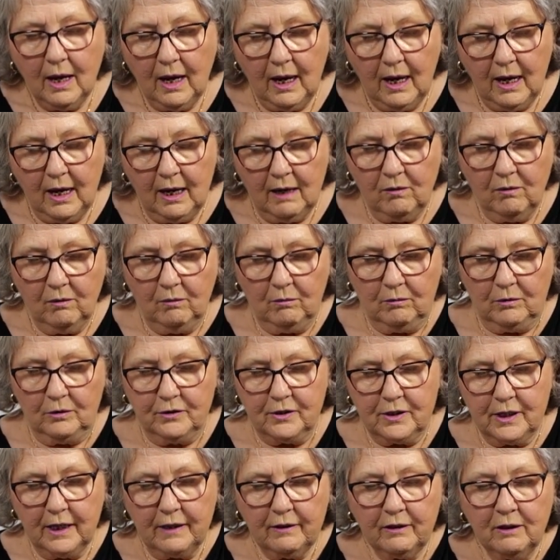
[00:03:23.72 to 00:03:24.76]
And we'll
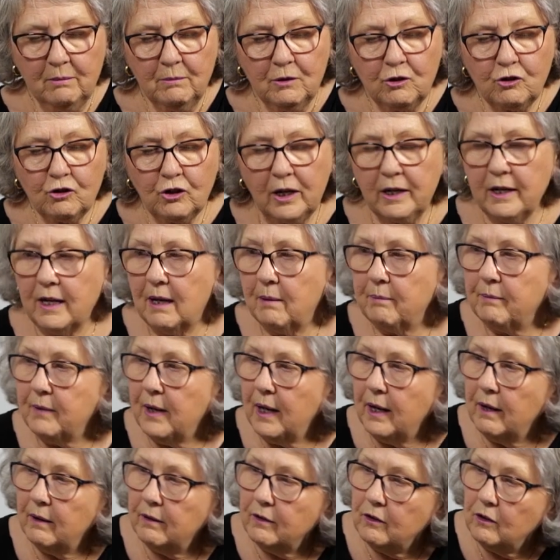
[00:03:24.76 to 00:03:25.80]
set the machine up.
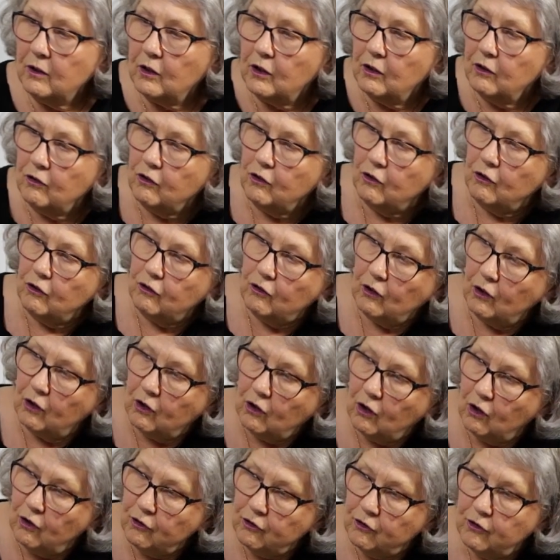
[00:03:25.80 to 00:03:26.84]
Now you can use a
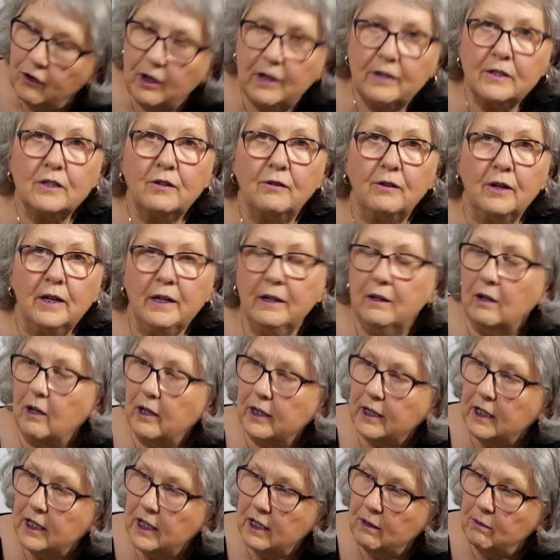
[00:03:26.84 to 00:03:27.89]
contrast thread,
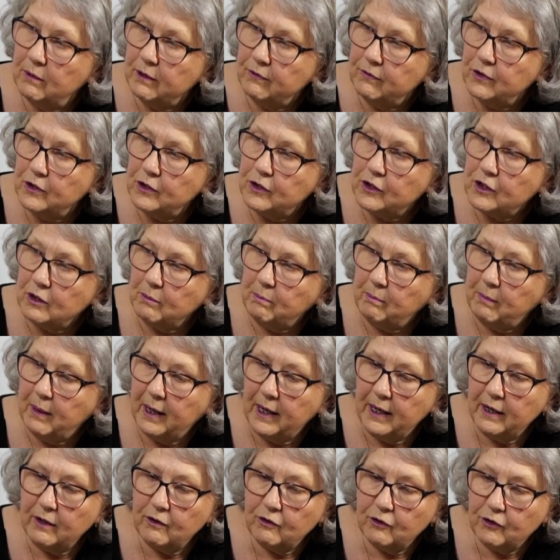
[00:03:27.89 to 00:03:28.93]
like here we've used a
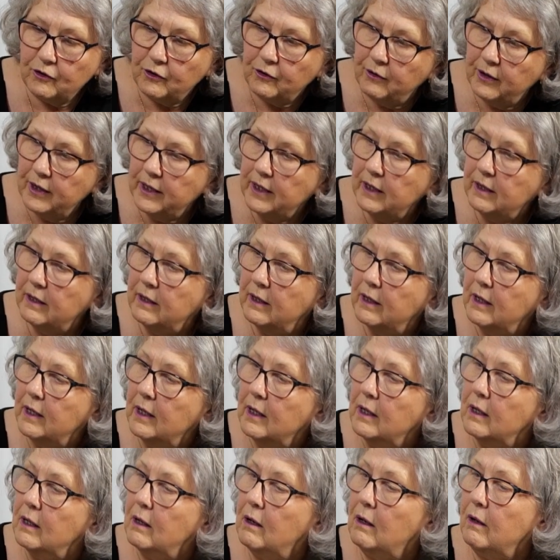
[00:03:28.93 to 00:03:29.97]
beige thread.
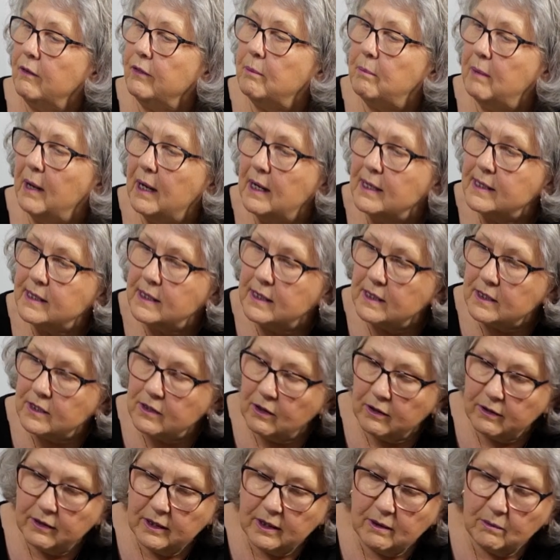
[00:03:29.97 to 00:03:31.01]
On the baskets
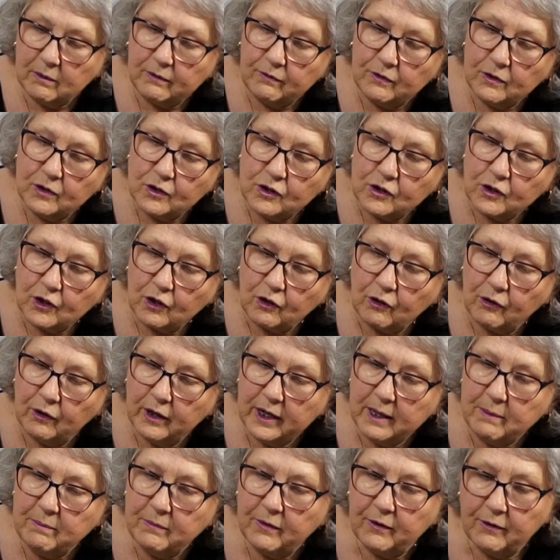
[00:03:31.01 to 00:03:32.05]
I think we've used a
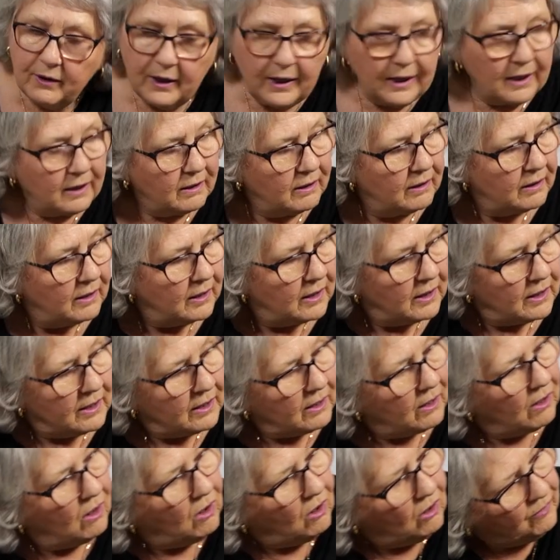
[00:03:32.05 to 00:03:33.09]
cream thread.
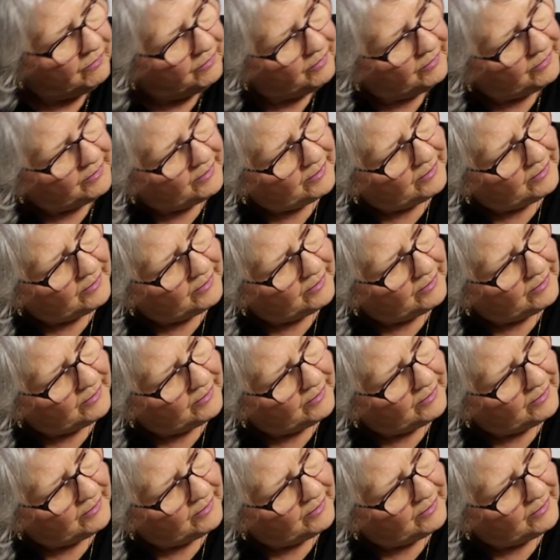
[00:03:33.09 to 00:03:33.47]
On